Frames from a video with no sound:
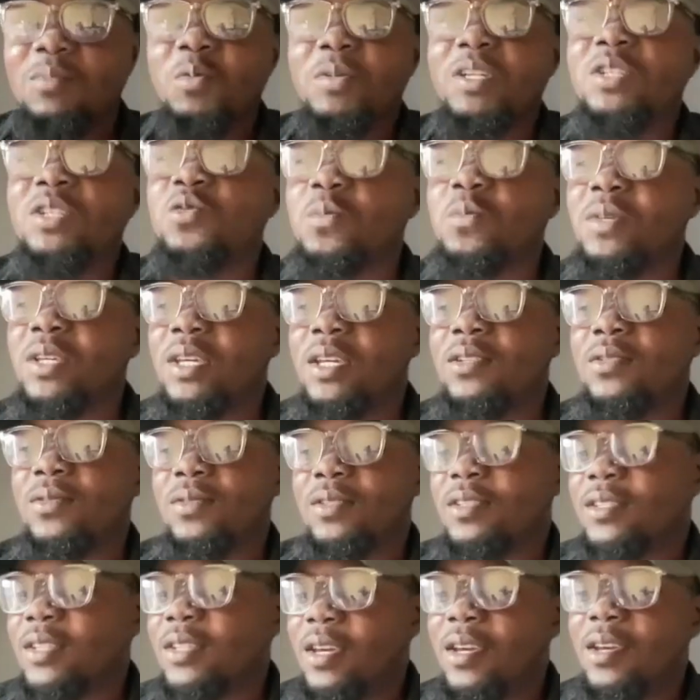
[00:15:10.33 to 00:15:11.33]
The moment we begin
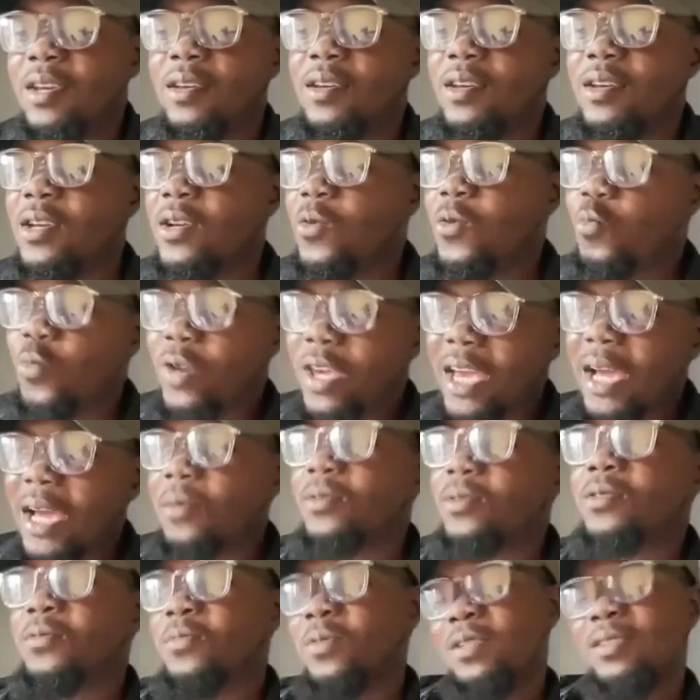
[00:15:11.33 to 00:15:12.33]
to say we
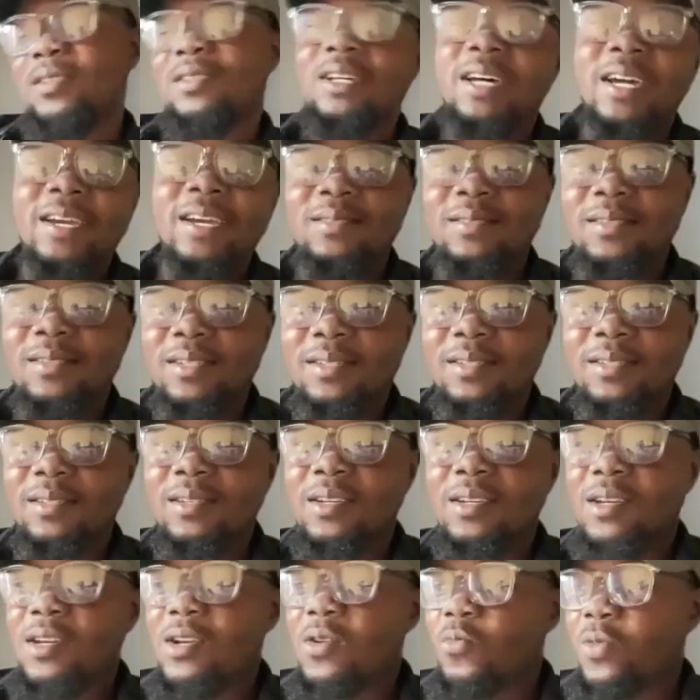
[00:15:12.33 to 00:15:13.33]
cannot criticize
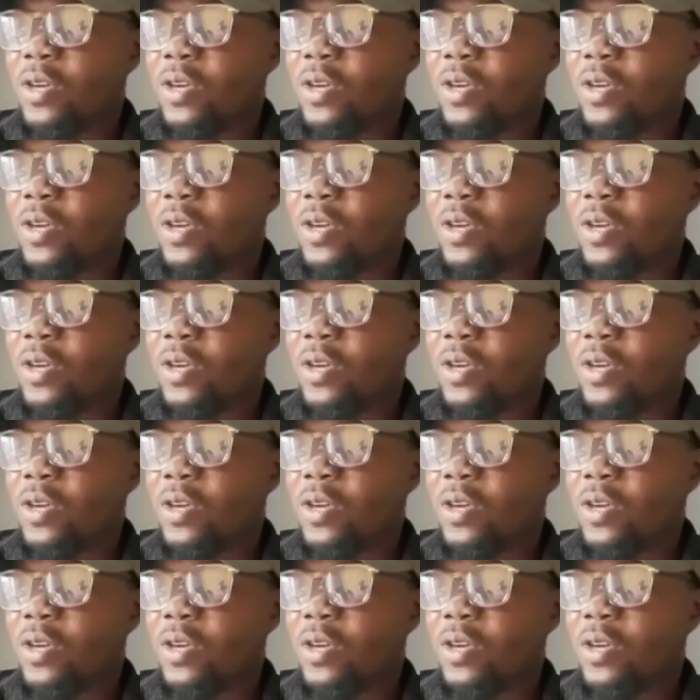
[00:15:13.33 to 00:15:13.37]
this,